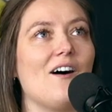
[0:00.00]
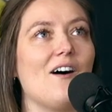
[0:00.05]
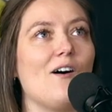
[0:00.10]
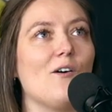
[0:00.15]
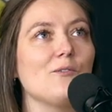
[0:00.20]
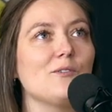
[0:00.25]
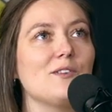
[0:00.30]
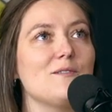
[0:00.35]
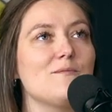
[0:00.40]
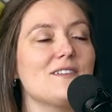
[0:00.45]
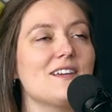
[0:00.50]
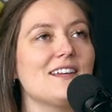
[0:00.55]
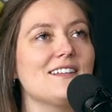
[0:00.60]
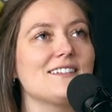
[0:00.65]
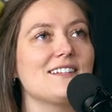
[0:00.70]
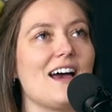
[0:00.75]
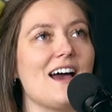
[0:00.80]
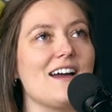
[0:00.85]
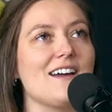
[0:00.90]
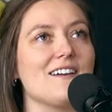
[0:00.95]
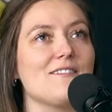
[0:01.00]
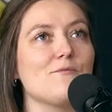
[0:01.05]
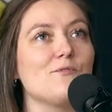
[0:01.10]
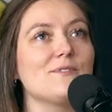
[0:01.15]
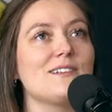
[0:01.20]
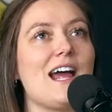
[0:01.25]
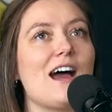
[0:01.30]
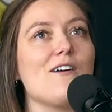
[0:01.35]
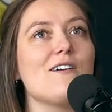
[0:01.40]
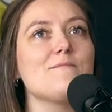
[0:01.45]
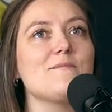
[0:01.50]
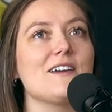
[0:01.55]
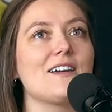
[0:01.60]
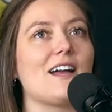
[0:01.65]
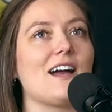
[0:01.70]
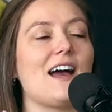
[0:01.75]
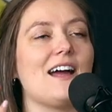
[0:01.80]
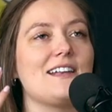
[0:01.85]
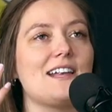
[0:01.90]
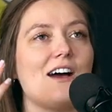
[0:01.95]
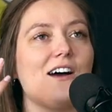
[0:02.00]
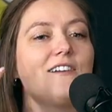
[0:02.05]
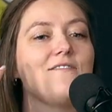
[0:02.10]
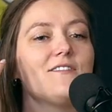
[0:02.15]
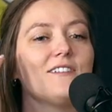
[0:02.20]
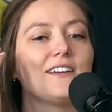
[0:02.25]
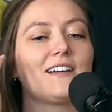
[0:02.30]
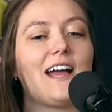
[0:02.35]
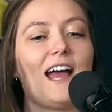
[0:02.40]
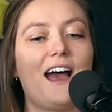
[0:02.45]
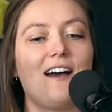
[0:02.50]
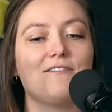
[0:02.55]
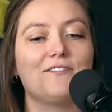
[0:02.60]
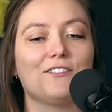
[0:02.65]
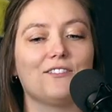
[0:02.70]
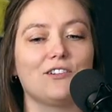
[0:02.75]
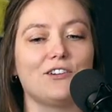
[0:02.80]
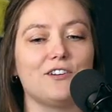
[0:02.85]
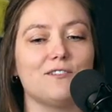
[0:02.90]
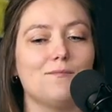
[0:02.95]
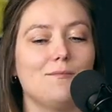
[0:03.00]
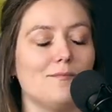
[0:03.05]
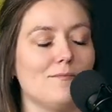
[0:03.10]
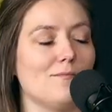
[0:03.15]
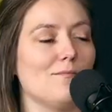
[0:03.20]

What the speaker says: only because now I feel like I have to learn